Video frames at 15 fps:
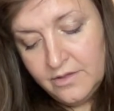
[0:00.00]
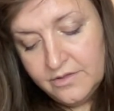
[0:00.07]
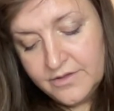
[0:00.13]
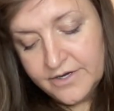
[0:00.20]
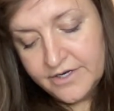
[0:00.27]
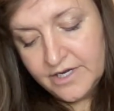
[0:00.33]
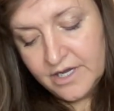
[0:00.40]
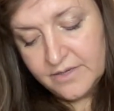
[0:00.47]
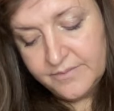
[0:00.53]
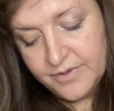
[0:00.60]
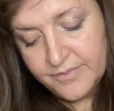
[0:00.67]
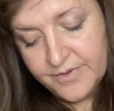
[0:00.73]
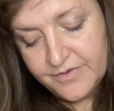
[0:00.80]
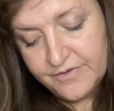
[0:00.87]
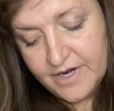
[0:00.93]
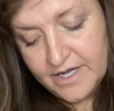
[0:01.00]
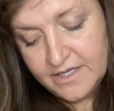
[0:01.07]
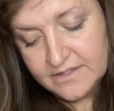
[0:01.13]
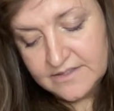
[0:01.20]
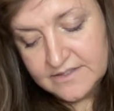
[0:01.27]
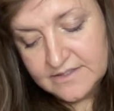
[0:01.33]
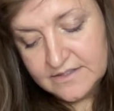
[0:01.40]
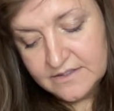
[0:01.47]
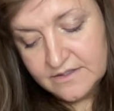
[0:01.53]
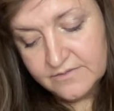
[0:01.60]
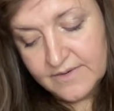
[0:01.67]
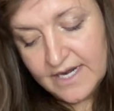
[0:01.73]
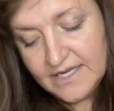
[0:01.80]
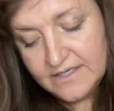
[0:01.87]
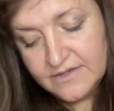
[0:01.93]
Third hub, human rights, the
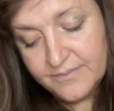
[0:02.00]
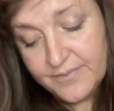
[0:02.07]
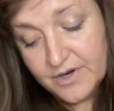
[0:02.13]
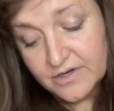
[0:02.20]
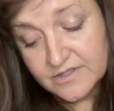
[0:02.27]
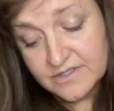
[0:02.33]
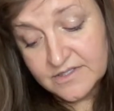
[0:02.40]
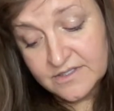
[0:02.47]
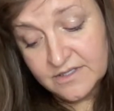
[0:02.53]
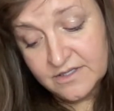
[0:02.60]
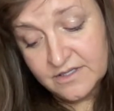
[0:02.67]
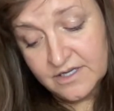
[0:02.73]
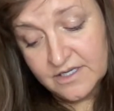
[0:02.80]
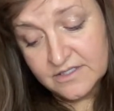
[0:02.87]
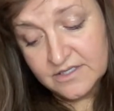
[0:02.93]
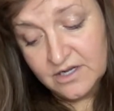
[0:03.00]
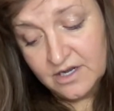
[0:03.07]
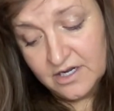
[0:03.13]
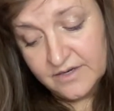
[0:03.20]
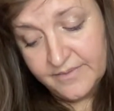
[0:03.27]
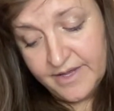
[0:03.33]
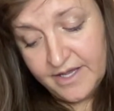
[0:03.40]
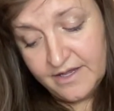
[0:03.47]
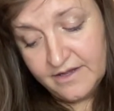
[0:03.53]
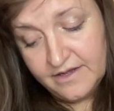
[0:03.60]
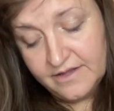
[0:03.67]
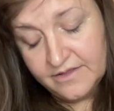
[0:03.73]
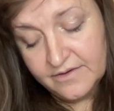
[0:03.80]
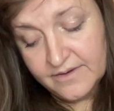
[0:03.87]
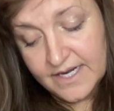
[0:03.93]
right to personal autonomy
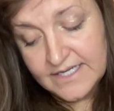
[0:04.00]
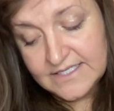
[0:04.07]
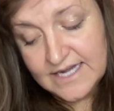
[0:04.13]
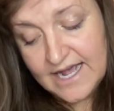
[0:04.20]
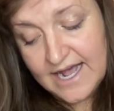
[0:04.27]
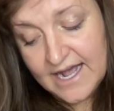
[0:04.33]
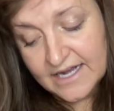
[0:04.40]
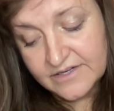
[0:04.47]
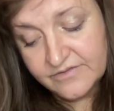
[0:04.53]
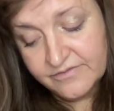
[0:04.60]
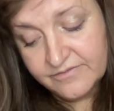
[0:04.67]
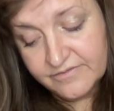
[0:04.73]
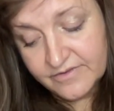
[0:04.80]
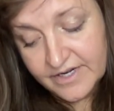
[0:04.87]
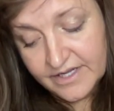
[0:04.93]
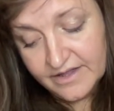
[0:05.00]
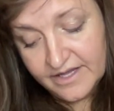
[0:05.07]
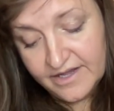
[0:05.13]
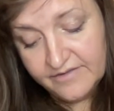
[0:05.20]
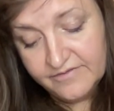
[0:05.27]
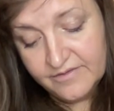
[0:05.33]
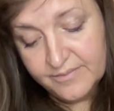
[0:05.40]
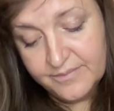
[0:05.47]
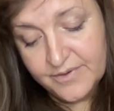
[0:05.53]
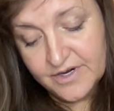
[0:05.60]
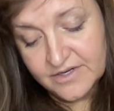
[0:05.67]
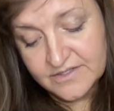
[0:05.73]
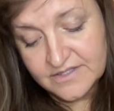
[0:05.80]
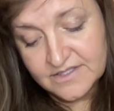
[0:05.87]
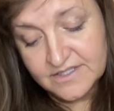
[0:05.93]
and the right to act freely from
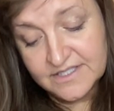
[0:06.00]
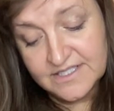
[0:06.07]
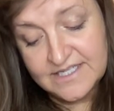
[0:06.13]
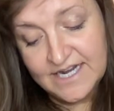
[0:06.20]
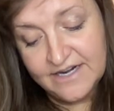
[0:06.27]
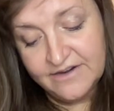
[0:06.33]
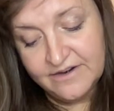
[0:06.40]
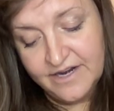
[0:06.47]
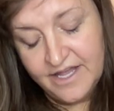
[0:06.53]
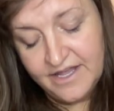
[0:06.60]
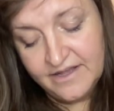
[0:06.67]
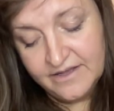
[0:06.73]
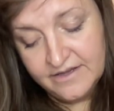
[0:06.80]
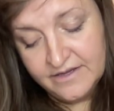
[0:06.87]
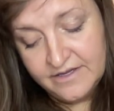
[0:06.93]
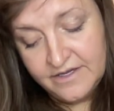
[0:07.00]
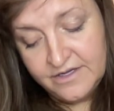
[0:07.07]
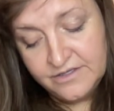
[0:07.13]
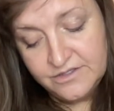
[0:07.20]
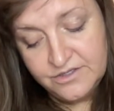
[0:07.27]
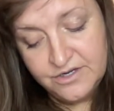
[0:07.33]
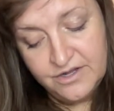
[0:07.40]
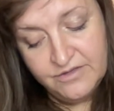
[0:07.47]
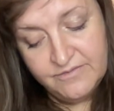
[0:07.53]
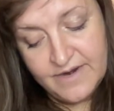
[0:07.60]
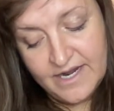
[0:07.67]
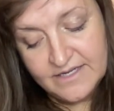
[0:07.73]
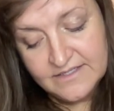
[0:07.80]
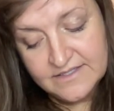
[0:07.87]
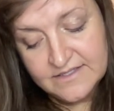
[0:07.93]
personal integrity. Judith
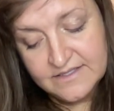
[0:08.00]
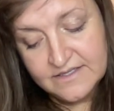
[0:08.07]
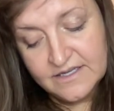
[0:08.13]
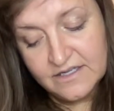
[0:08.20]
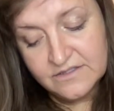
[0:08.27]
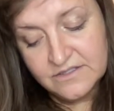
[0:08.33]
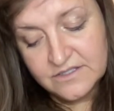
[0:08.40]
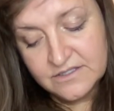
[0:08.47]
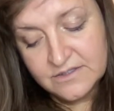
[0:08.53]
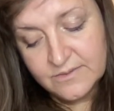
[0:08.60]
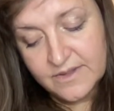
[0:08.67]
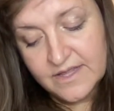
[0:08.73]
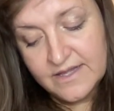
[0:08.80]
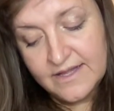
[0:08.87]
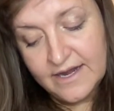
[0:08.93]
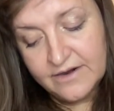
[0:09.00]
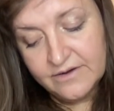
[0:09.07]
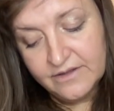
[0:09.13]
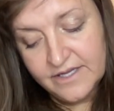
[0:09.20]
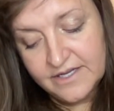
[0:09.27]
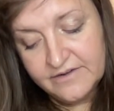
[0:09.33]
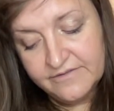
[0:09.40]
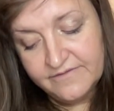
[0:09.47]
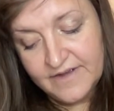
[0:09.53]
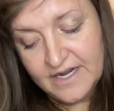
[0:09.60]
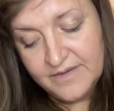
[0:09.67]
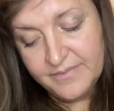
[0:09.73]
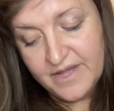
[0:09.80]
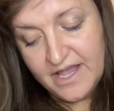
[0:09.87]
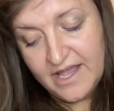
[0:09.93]
writes, cultures with narrowly
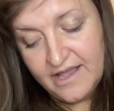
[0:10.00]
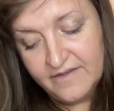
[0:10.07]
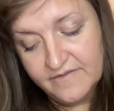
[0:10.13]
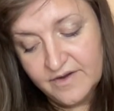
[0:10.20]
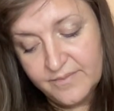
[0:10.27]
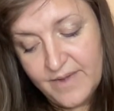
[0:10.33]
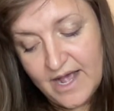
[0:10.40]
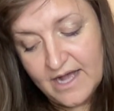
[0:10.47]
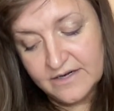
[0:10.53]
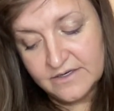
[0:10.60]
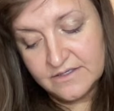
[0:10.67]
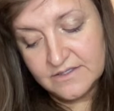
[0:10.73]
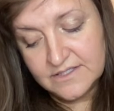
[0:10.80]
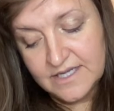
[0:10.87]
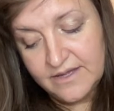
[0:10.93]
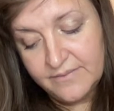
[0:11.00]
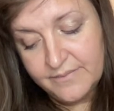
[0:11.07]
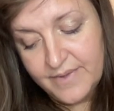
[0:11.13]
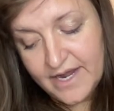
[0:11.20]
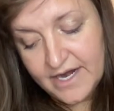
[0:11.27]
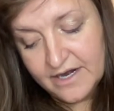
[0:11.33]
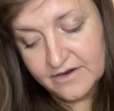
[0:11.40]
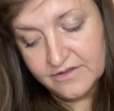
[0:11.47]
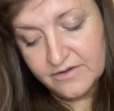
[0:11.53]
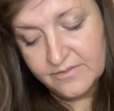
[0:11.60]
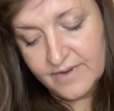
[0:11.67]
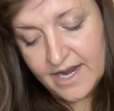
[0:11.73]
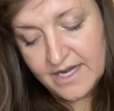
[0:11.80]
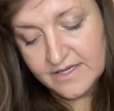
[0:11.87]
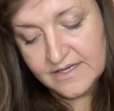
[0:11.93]
defined behavior patterns impair the
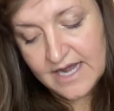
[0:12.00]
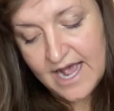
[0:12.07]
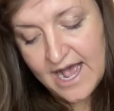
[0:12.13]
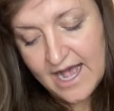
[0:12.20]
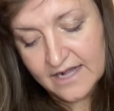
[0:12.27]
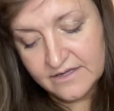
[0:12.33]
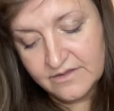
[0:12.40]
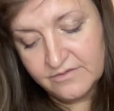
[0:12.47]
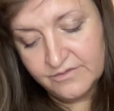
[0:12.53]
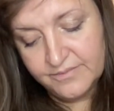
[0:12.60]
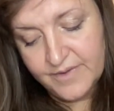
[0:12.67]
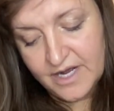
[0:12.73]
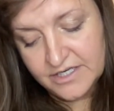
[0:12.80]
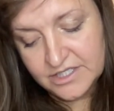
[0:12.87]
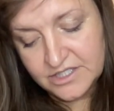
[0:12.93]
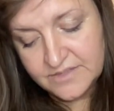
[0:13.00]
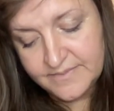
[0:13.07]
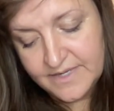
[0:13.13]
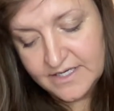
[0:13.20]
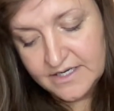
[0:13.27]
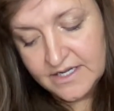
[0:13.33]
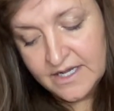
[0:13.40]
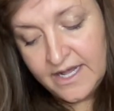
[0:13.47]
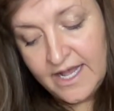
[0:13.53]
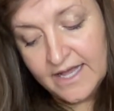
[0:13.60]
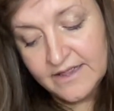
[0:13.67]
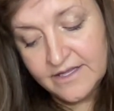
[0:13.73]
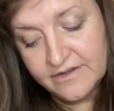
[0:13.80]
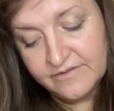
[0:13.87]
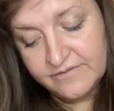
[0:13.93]
right to act through punishment
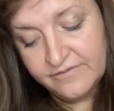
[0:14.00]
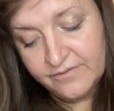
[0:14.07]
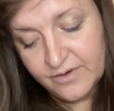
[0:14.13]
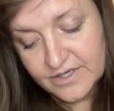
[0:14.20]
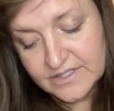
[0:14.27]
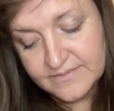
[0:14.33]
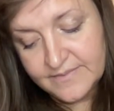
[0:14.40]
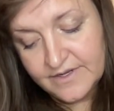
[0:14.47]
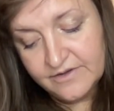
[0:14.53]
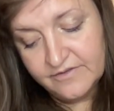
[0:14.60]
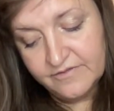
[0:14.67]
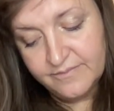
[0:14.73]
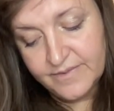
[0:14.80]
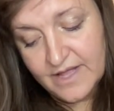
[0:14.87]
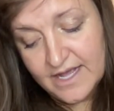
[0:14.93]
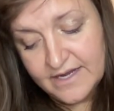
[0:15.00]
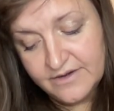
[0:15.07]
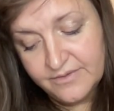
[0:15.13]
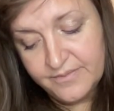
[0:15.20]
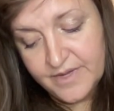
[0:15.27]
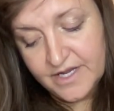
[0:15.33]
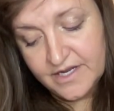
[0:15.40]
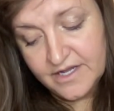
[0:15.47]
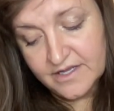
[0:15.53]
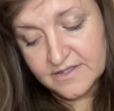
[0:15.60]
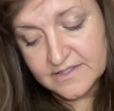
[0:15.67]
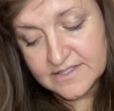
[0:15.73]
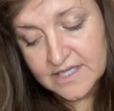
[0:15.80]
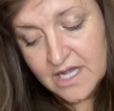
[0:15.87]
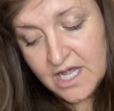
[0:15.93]
and the enforcement of blind
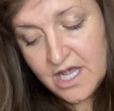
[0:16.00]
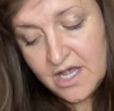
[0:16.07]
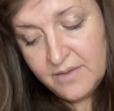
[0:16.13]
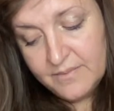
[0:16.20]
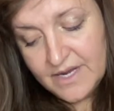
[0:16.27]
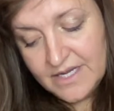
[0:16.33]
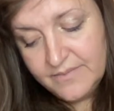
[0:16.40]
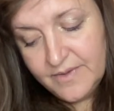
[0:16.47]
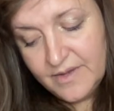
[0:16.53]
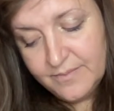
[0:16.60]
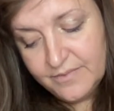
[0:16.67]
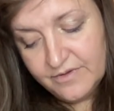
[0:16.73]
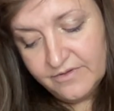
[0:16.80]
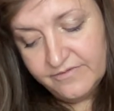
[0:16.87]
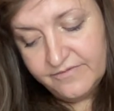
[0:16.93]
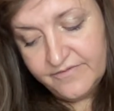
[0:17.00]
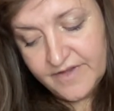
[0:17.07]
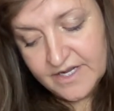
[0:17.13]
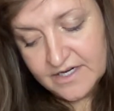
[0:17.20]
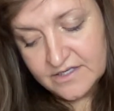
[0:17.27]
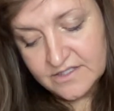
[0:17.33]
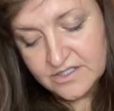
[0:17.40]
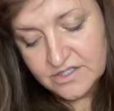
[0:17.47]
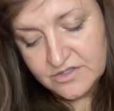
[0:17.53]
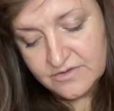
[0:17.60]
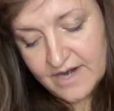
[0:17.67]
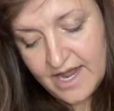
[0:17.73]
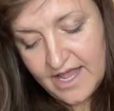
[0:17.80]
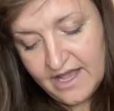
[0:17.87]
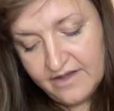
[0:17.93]
obedience. Many people fear
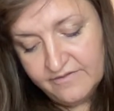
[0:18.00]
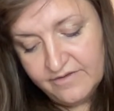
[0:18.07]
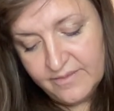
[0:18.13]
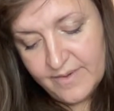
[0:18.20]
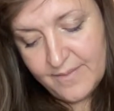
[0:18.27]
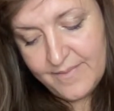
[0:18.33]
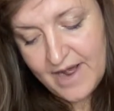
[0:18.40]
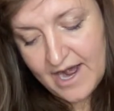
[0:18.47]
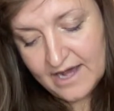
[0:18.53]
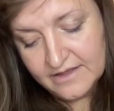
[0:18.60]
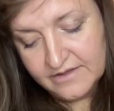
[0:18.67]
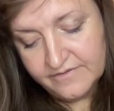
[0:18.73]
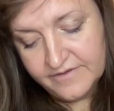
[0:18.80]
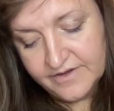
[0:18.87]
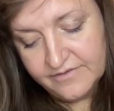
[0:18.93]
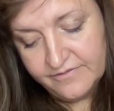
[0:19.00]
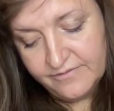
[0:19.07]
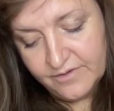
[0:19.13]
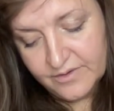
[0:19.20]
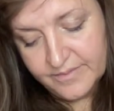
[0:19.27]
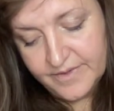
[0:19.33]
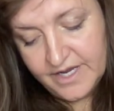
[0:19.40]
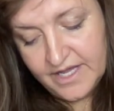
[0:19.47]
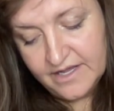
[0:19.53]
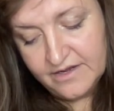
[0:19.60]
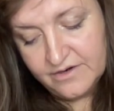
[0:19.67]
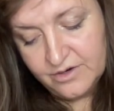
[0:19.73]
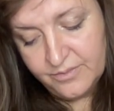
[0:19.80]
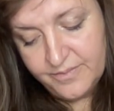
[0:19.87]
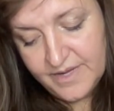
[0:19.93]
straying from a path of conformity
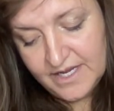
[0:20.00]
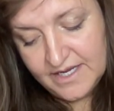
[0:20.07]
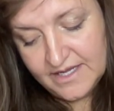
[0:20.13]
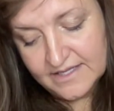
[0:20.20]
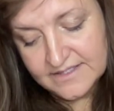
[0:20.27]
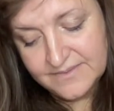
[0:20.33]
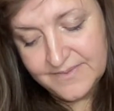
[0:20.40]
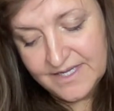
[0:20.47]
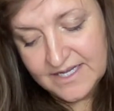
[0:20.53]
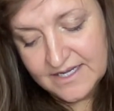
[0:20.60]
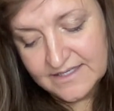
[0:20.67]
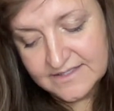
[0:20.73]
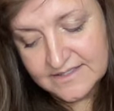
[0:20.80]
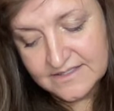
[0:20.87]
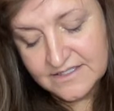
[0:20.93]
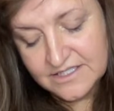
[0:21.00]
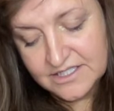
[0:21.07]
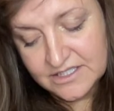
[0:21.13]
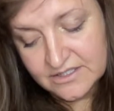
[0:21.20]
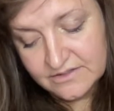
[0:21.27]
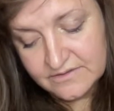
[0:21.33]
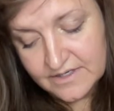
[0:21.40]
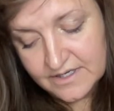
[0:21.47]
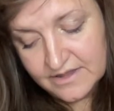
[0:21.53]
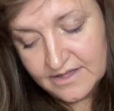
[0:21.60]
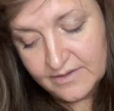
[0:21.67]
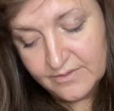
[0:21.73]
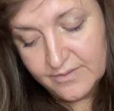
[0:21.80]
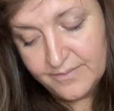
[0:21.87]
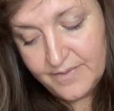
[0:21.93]
and obedience because as children
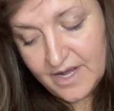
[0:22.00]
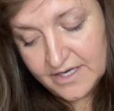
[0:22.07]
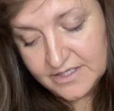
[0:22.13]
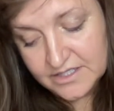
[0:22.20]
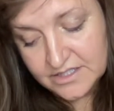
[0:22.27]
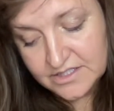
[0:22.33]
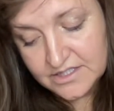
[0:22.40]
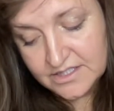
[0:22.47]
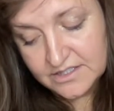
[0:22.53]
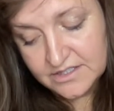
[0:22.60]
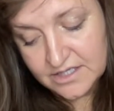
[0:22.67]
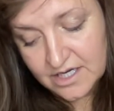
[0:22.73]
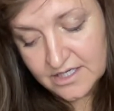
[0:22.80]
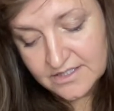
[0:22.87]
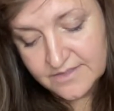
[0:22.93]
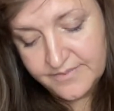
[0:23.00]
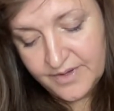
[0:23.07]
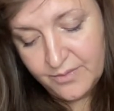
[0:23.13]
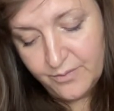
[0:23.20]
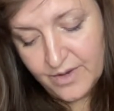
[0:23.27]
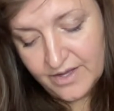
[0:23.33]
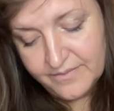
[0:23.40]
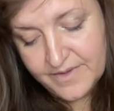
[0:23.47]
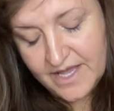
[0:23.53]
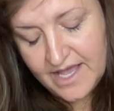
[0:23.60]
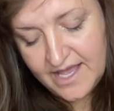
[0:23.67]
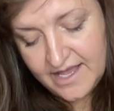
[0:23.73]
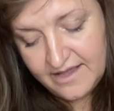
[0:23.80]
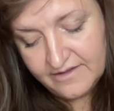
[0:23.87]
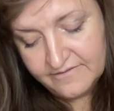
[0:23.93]
they were punished and taught to be well
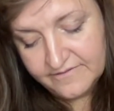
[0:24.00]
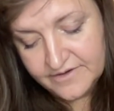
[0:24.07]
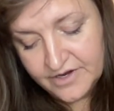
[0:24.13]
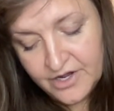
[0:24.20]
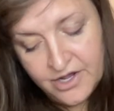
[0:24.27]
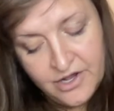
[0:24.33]
behaved.